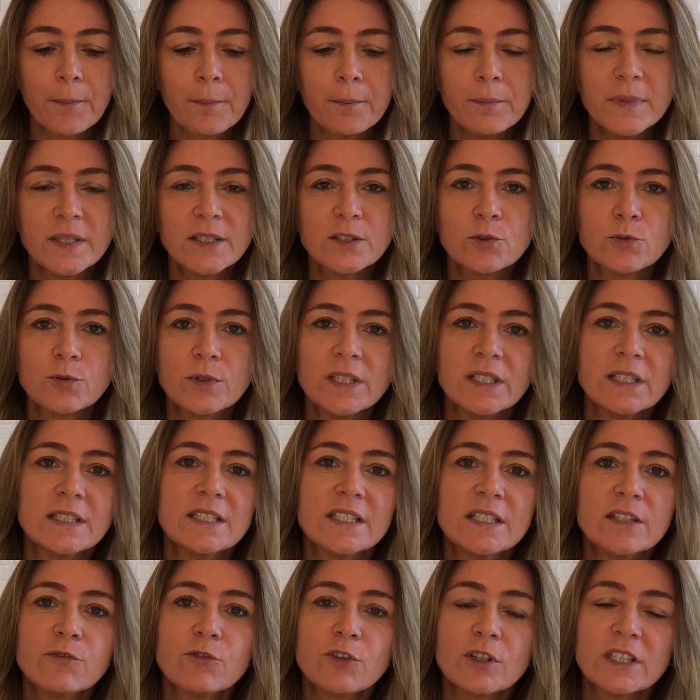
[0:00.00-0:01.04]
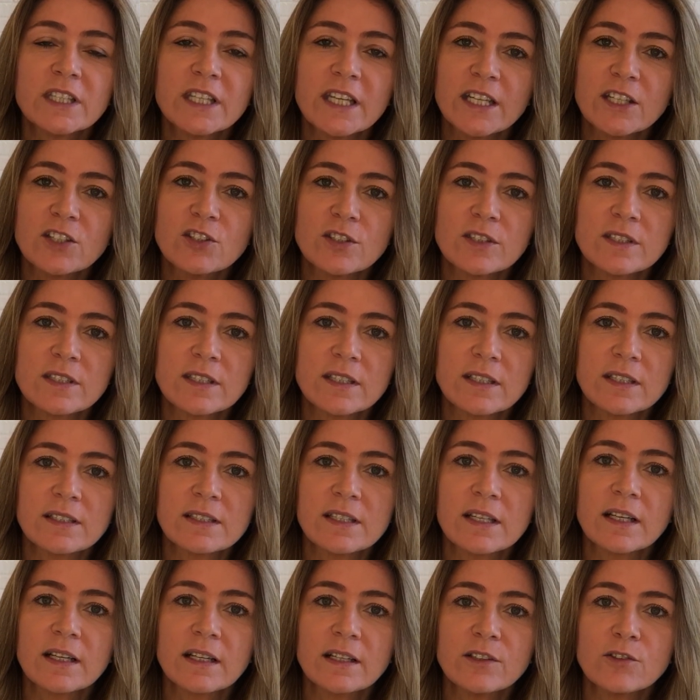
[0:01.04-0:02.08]
between different agencies
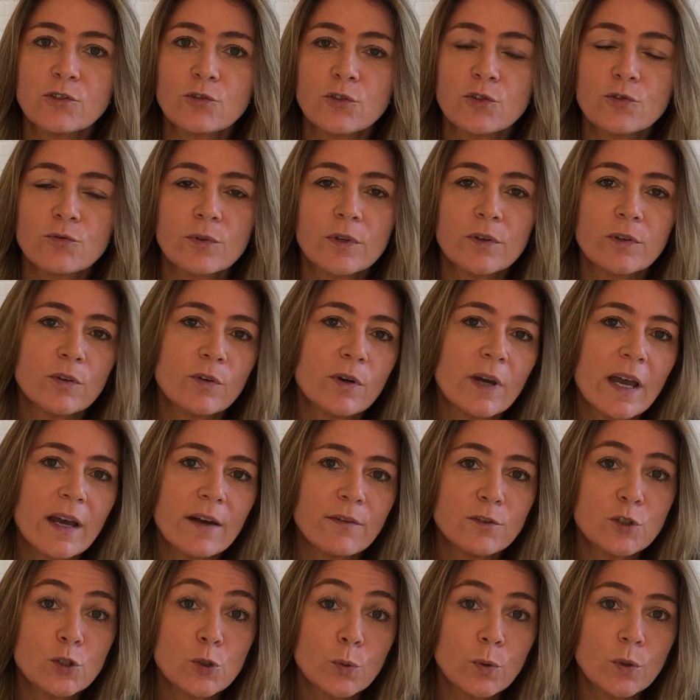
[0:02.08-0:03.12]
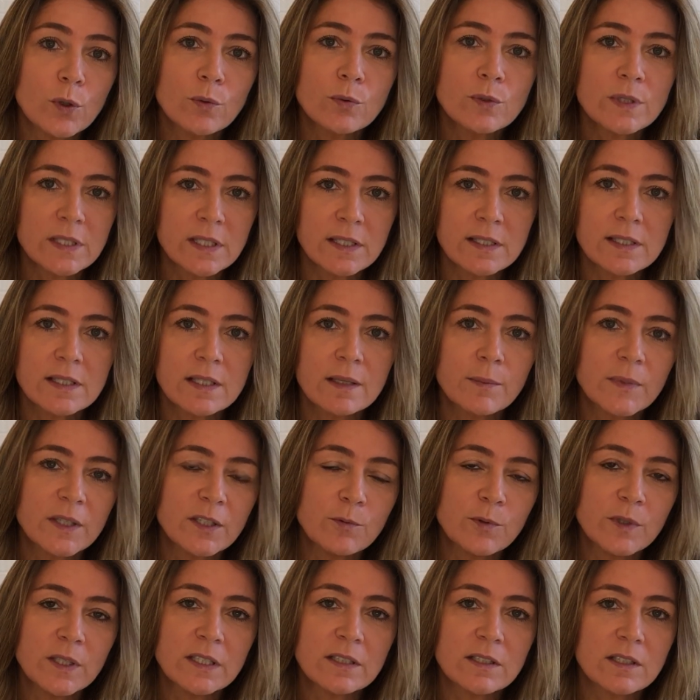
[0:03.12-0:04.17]
in countries where you have dual system,
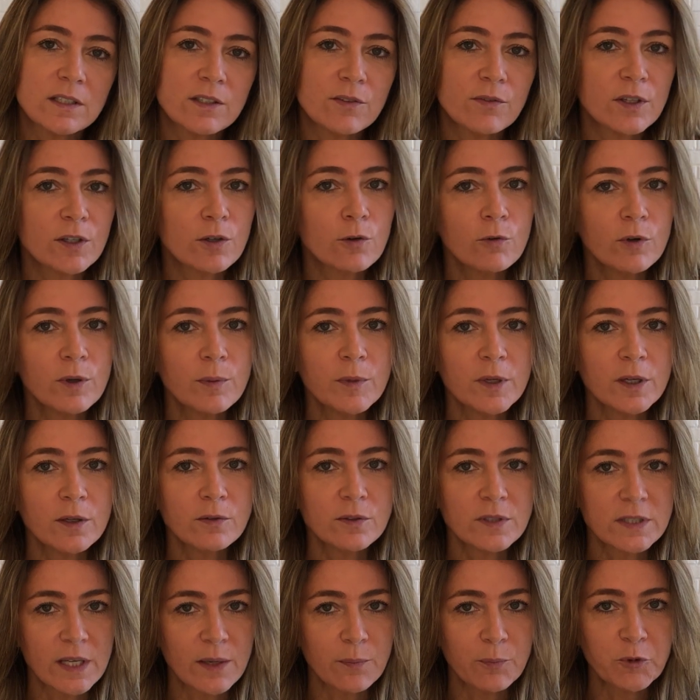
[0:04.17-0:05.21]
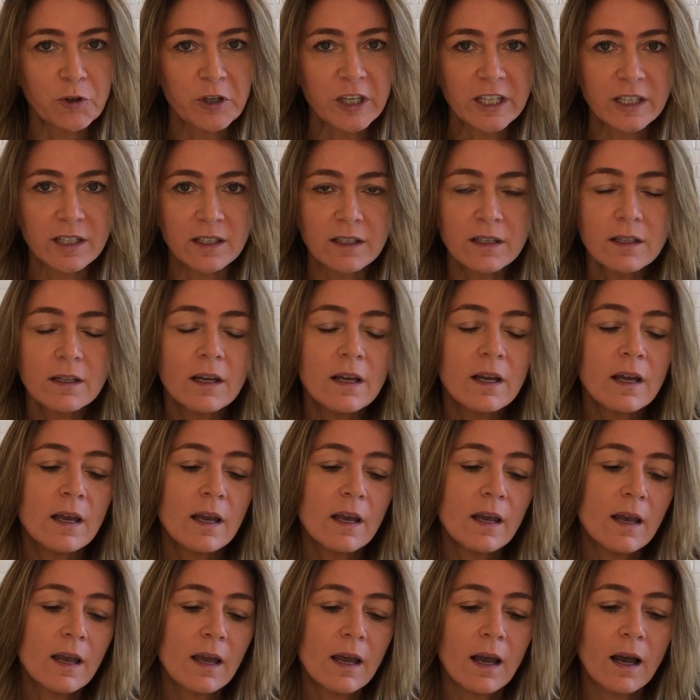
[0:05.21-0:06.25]
administrative and criminal separated,
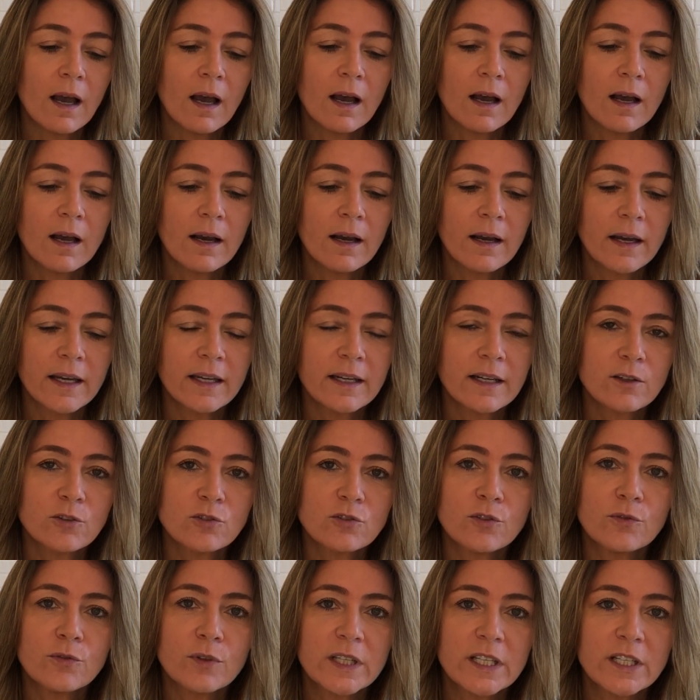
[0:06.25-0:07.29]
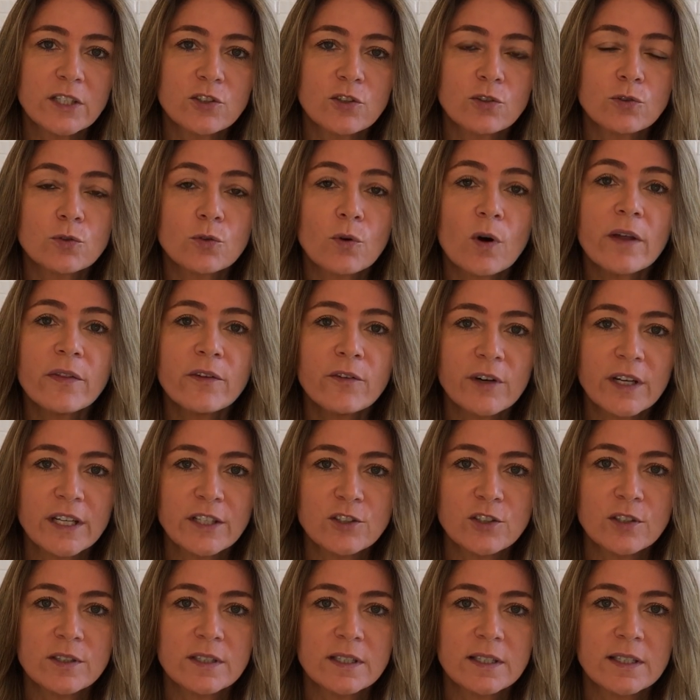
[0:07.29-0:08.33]
and also in relation to other
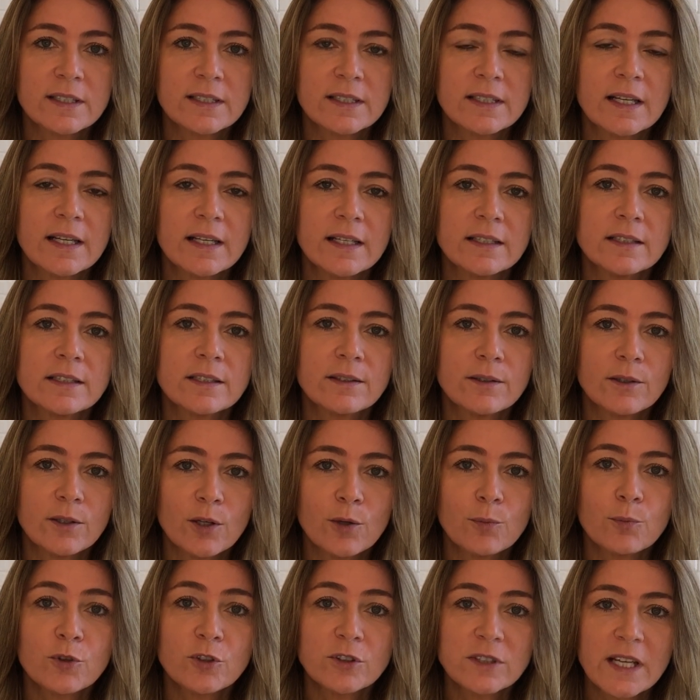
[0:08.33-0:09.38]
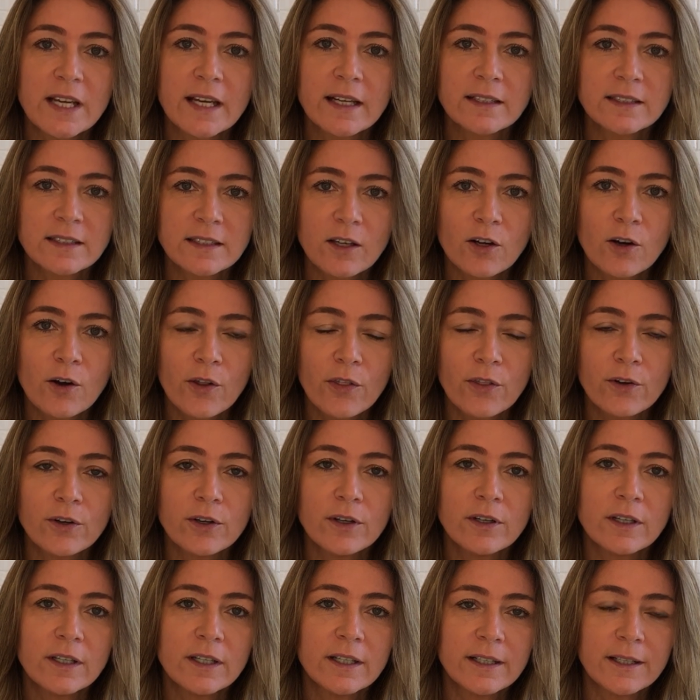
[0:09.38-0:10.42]
agencies that protect
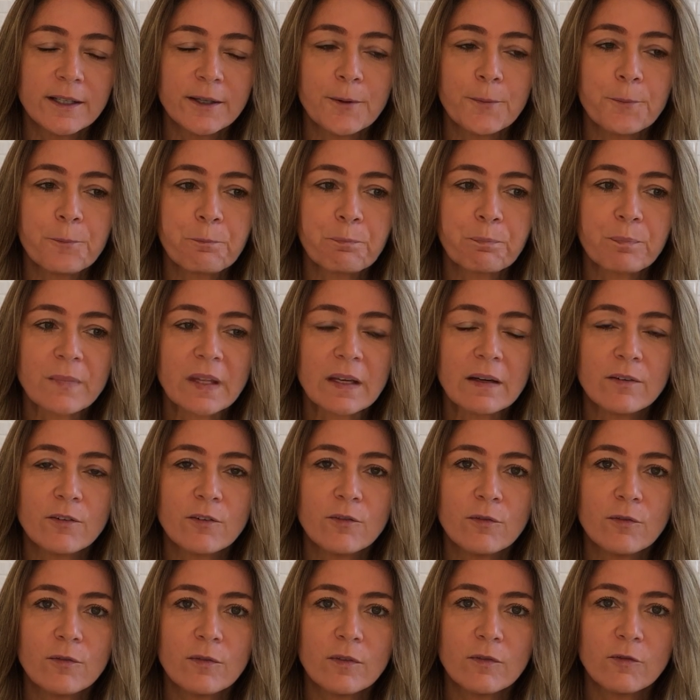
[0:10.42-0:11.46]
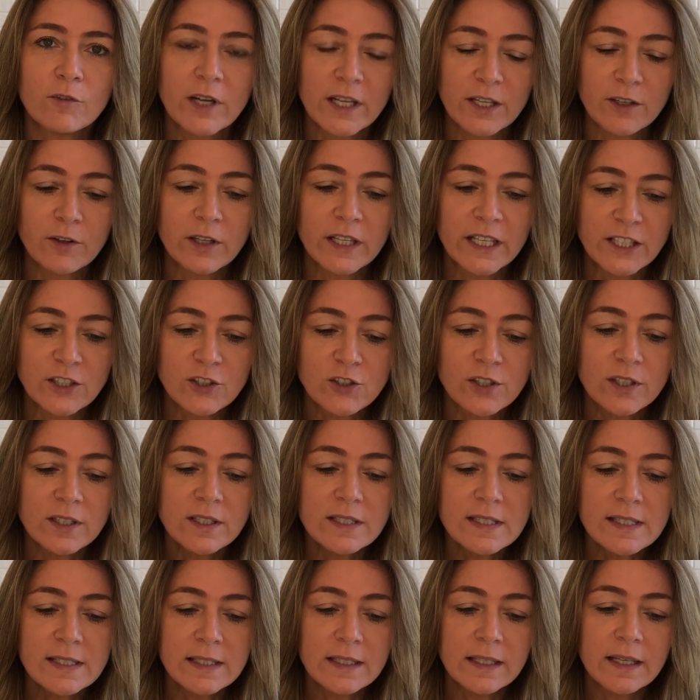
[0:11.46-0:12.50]
other
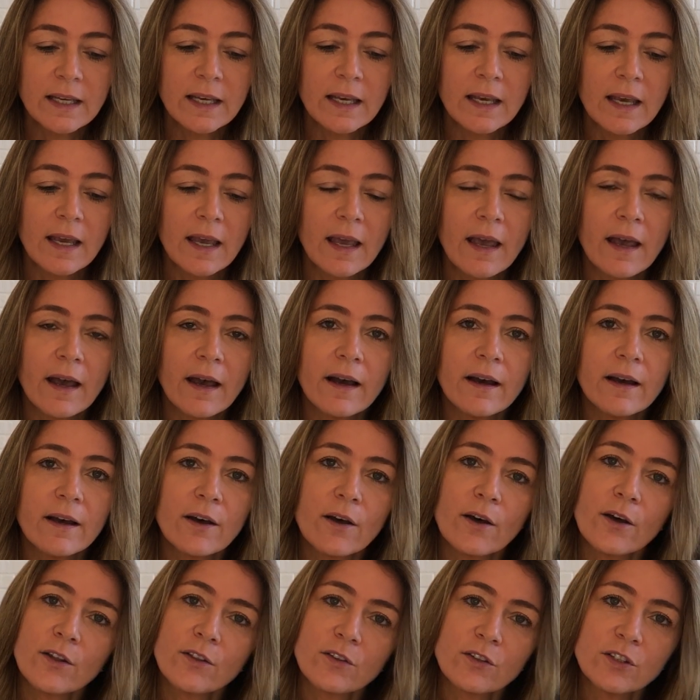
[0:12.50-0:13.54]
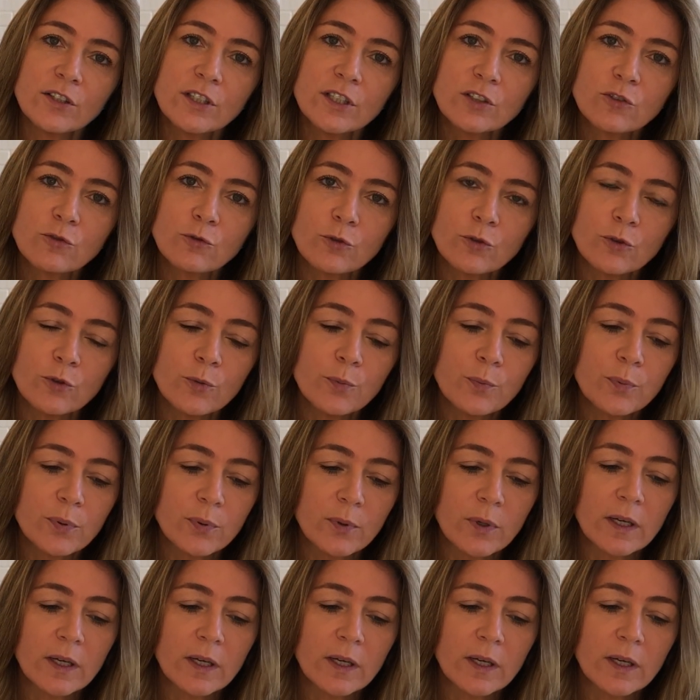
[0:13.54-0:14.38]
regulations. A third group